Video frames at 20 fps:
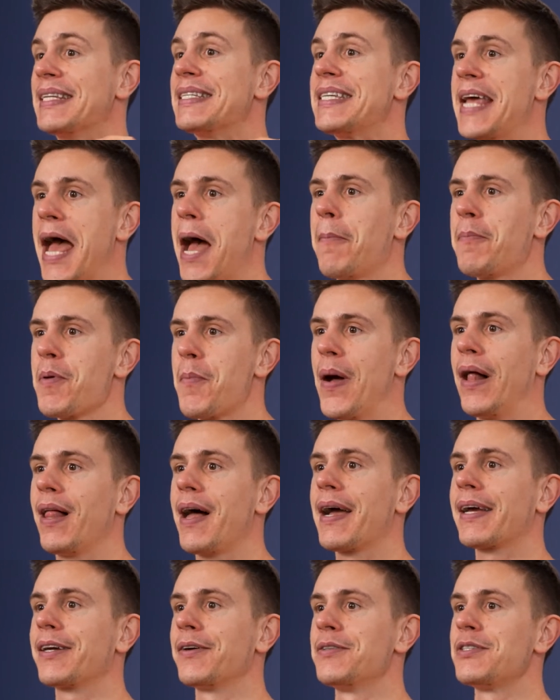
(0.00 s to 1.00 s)
tap the bell
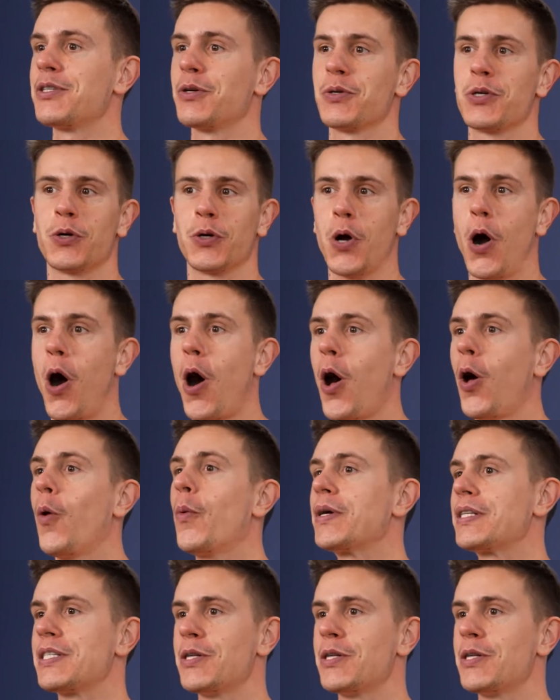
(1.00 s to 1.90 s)
icon so you're always